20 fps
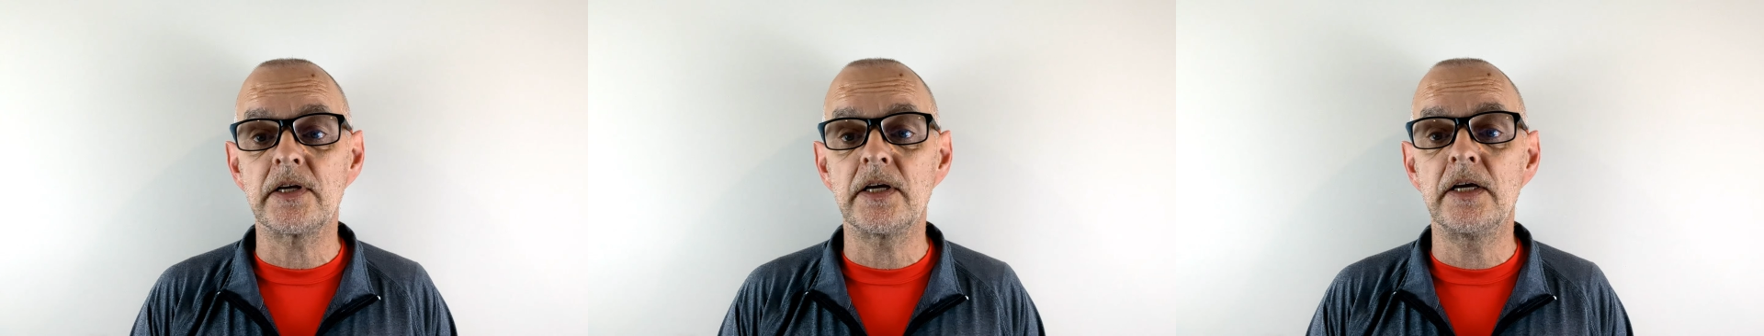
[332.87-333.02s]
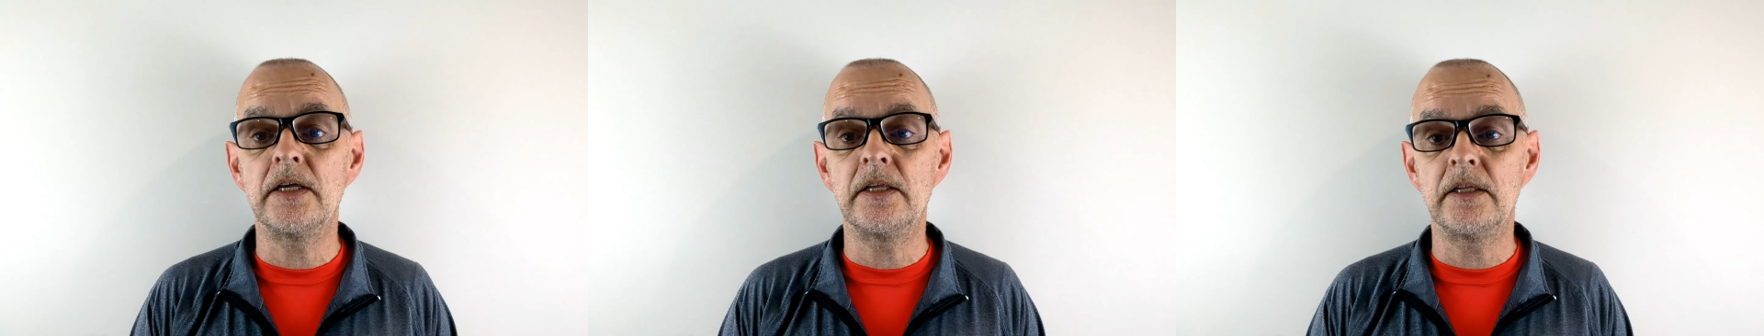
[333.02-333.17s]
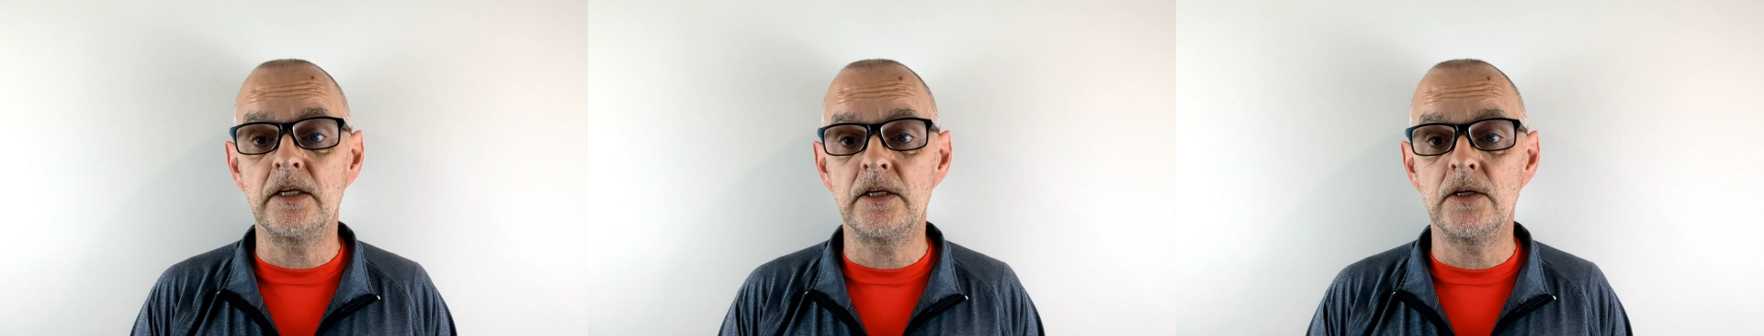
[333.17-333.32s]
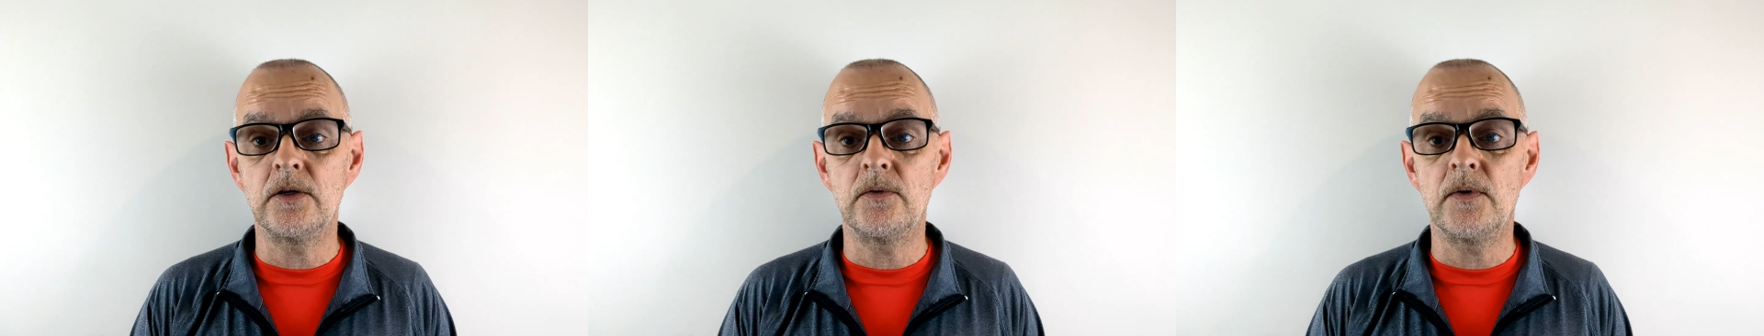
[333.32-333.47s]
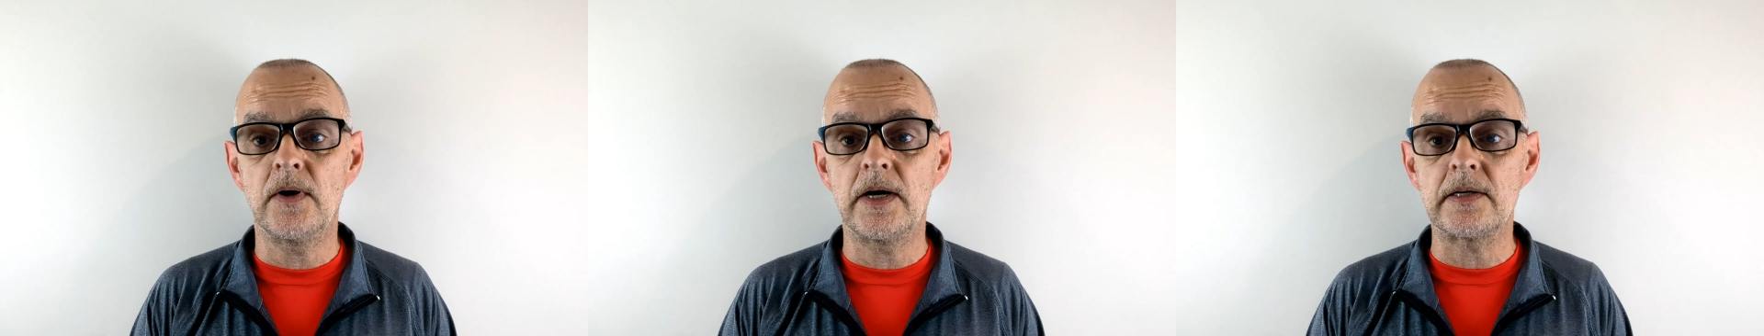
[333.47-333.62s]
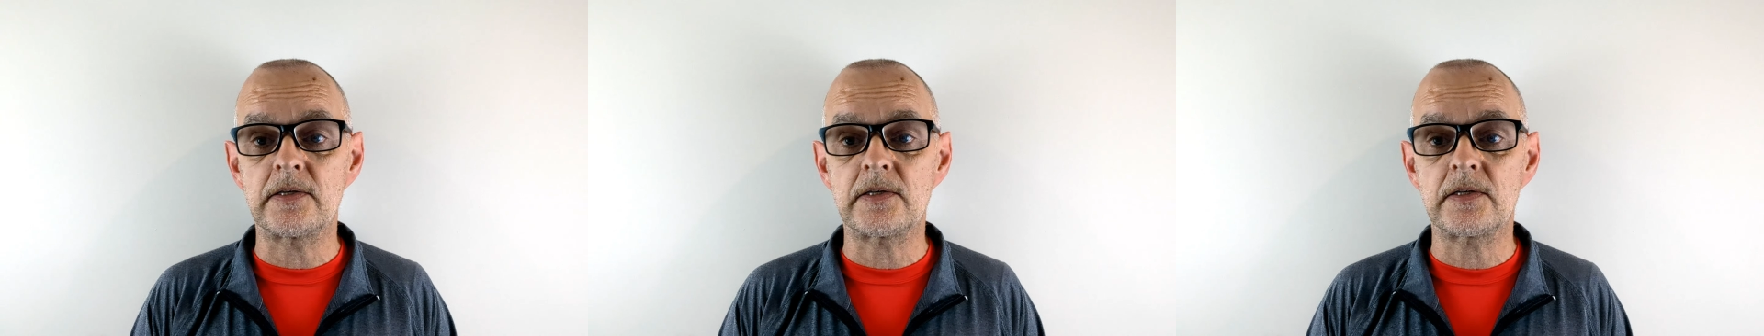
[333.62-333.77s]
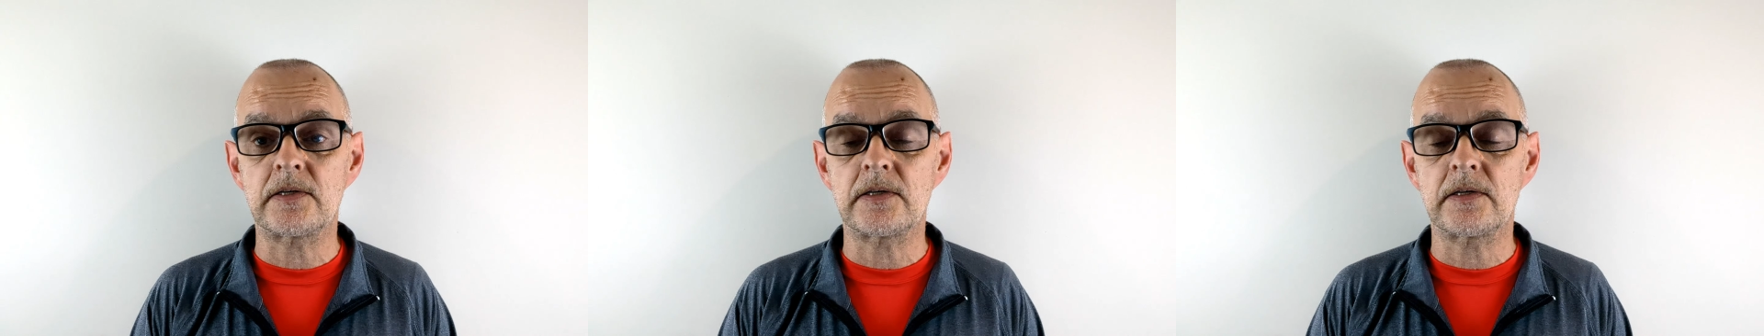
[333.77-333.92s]
in the
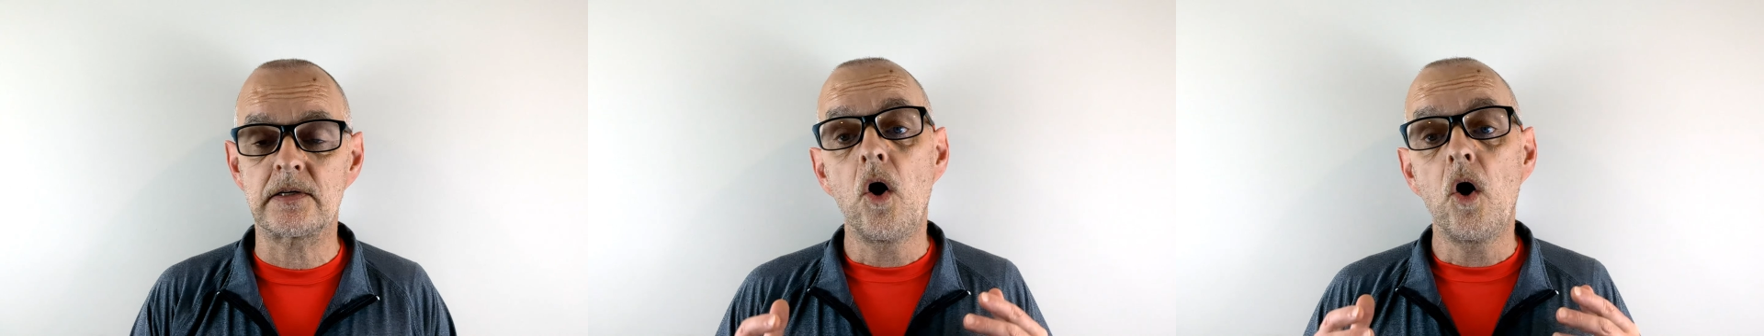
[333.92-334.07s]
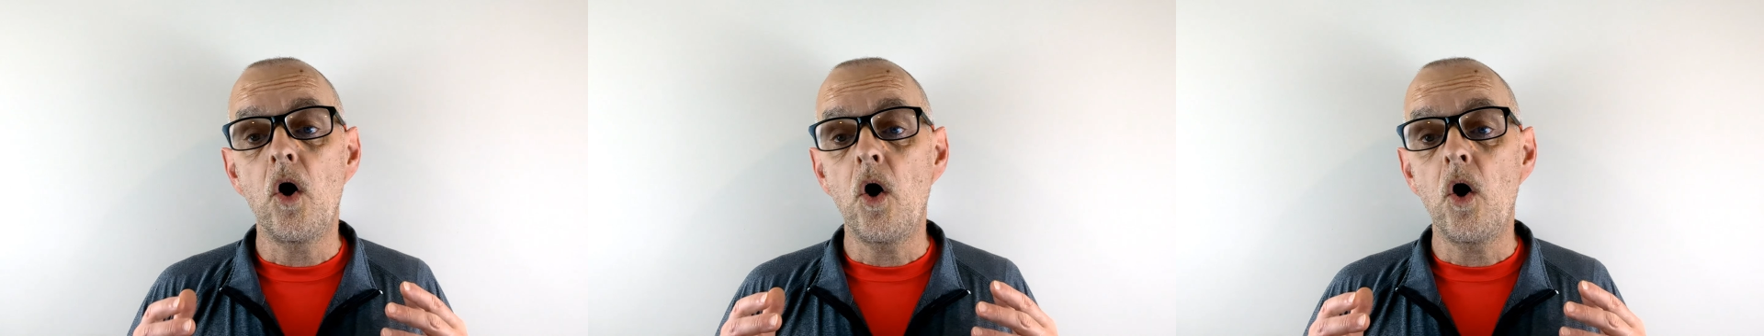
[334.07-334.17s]
US.